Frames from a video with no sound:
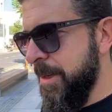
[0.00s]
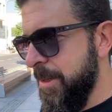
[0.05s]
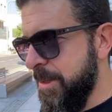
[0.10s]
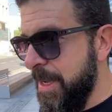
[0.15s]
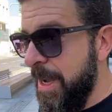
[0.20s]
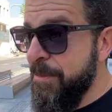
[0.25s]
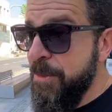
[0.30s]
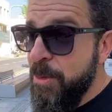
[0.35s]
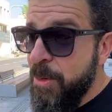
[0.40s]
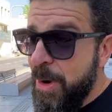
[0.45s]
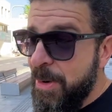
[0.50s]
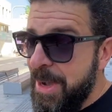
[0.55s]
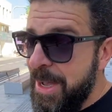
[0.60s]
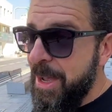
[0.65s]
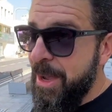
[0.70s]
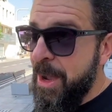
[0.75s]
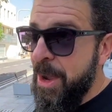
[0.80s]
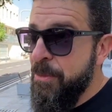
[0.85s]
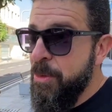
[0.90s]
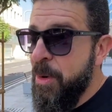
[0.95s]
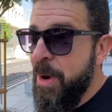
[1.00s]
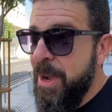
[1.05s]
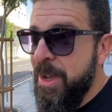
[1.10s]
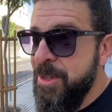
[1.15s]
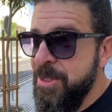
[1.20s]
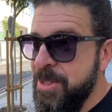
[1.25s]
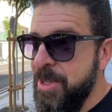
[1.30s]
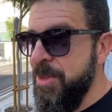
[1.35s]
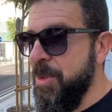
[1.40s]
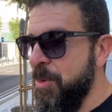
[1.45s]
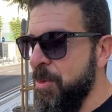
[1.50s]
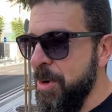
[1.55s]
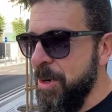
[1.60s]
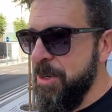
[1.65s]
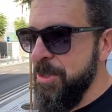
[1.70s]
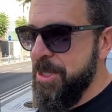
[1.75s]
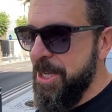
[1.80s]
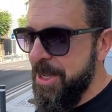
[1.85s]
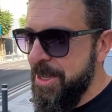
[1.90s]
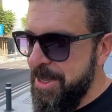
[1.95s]
everywhere else in the
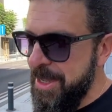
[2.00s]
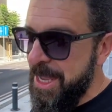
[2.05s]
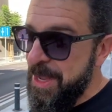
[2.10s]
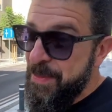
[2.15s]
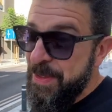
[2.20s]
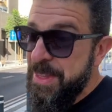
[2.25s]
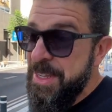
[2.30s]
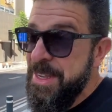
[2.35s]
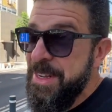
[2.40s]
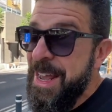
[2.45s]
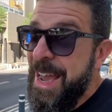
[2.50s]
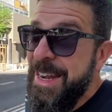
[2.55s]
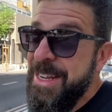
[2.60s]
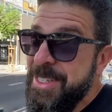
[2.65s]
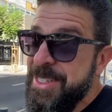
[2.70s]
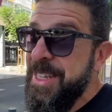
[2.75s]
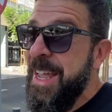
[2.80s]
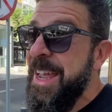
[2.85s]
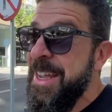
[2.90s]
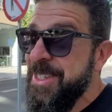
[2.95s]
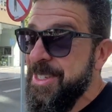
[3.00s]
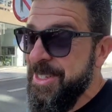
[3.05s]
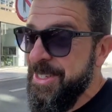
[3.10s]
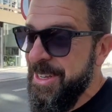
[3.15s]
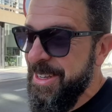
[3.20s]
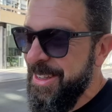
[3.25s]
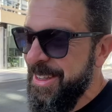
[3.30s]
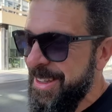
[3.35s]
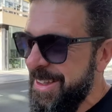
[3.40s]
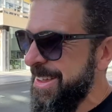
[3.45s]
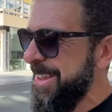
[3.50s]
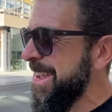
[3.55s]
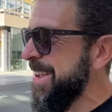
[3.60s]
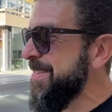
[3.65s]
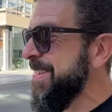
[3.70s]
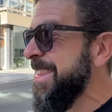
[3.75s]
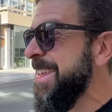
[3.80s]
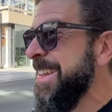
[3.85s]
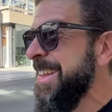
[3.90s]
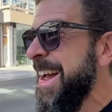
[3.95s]
world, even the United States,
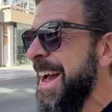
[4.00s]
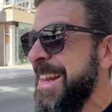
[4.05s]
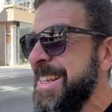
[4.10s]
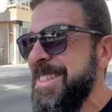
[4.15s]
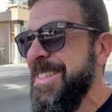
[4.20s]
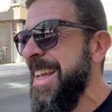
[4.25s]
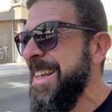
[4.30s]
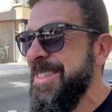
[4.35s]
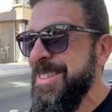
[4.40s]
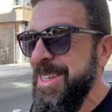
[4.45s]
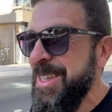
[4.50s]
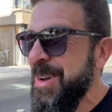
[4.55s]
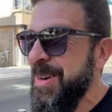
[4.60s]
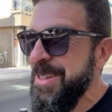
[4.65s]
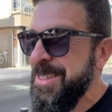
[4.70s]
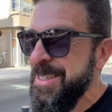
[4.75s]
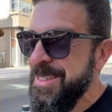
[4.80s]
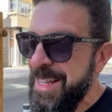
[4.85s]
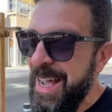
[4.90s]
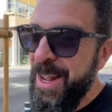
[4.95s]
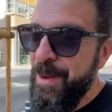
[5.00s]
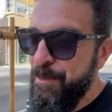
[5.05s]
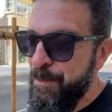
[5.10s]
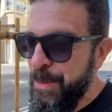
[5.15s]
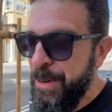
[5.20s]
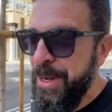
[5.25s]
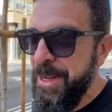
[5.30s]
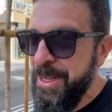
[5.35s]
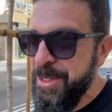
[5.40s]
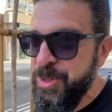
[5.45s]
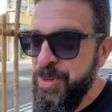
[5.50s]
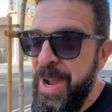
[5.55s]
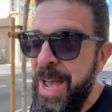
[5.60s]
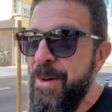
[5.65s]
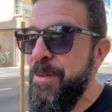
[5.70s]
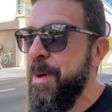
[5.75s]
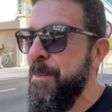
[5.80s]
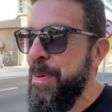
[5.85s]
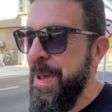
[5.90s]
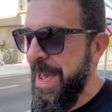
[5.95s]
even the United States. The U.S. is not putting a
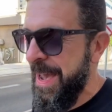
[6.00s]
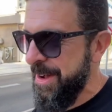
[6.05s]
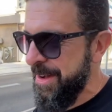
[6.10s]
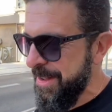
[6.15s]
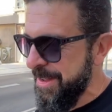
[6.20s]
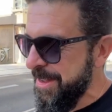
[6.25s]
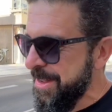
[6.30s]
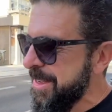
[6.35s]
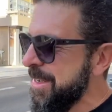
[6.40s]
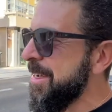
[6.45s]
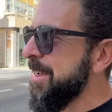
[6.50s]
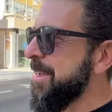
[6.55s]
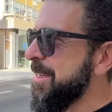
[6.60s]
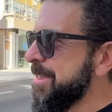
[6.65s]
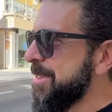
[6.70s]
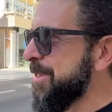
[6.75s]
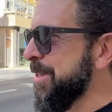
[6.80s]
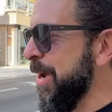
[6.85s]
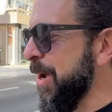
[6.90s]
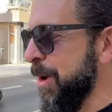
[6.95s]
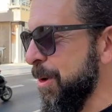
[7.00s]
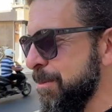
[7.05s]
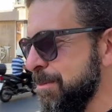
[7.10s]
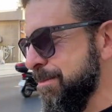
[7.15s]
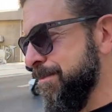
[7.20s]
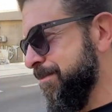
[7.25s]
travel ban. So